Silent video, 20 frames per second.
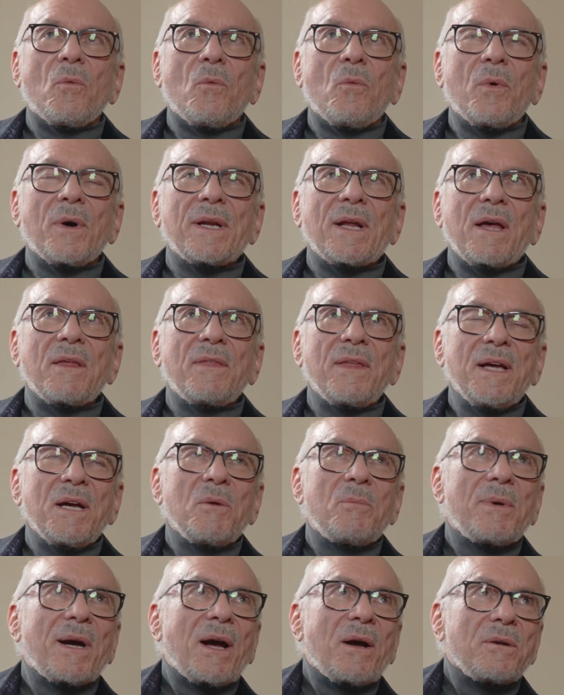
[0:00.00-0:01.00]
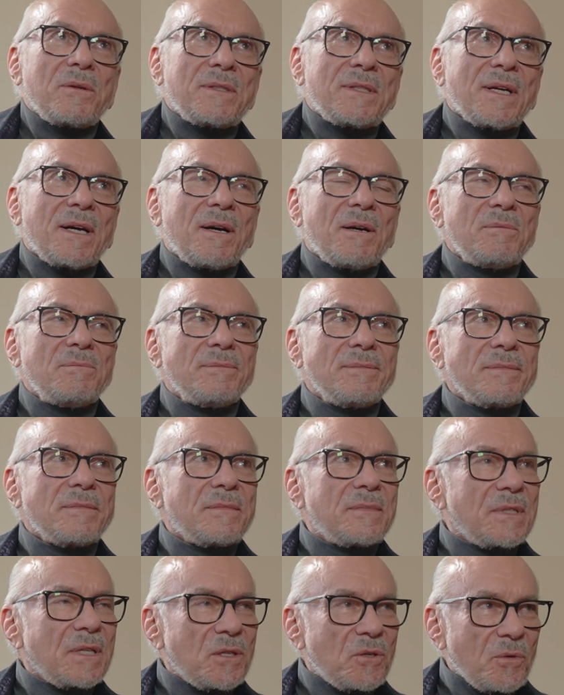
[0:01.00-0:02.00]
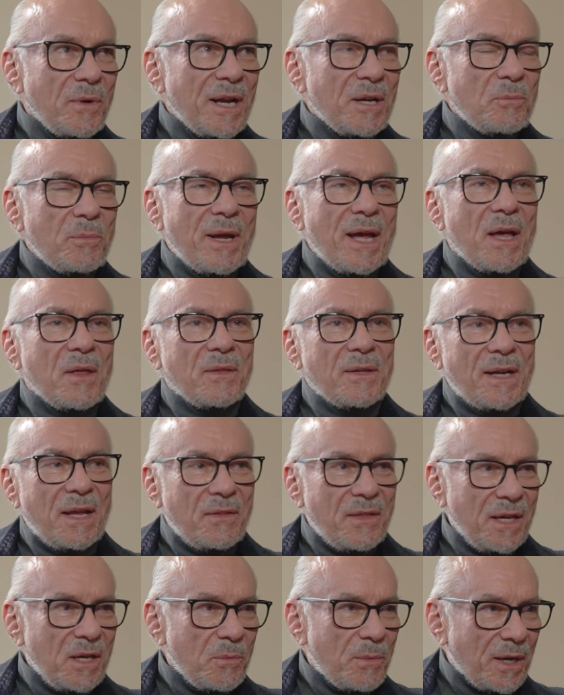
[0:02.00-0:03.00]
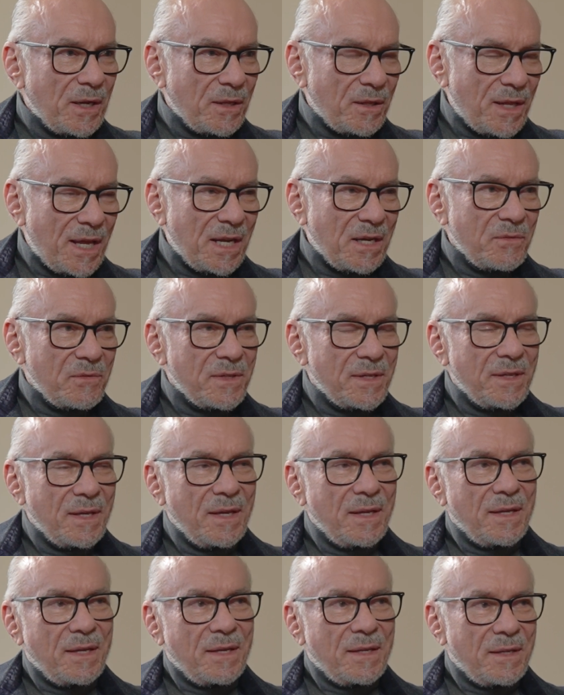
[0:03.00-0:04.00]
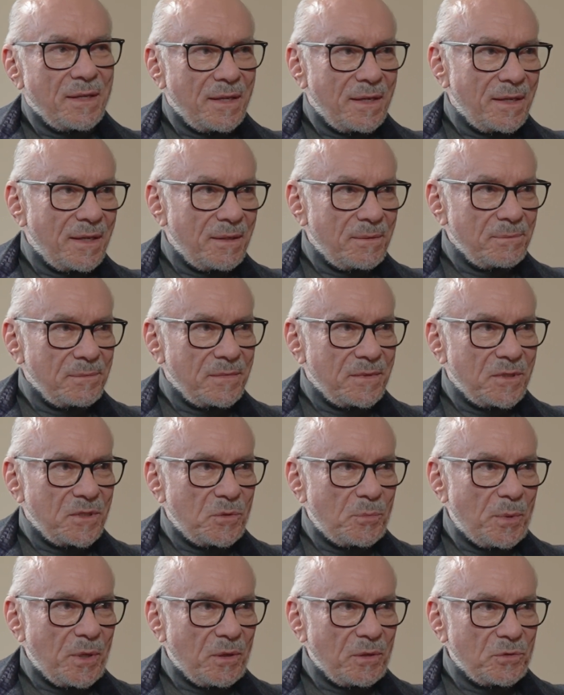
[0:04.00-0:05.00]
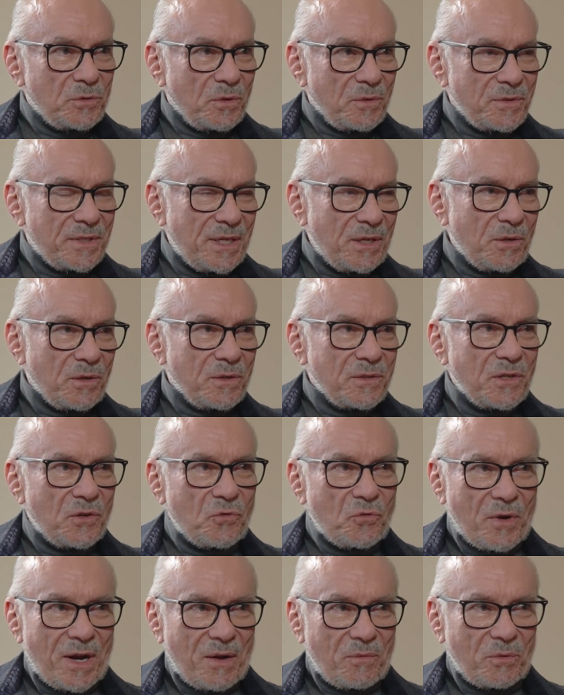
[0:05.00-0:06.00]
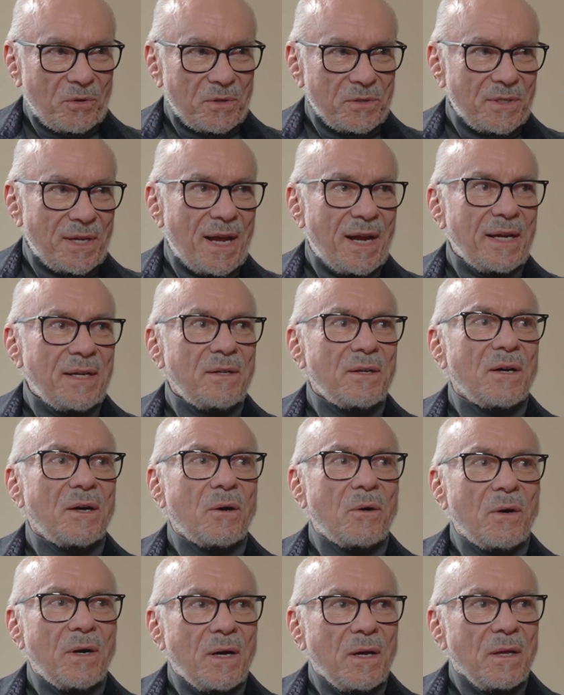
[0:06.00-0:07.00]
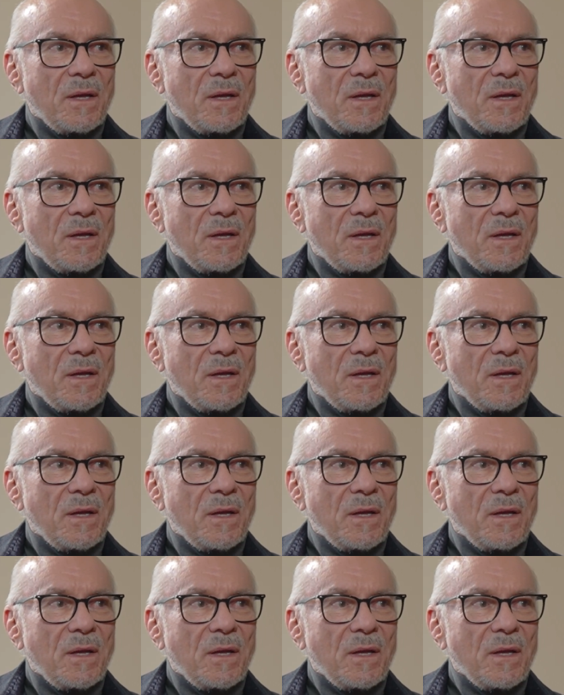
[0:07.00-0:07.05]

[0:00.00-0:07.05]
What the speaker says: When I think about the direct path, and I think about a lot of the spiritual seekers and travelers I know,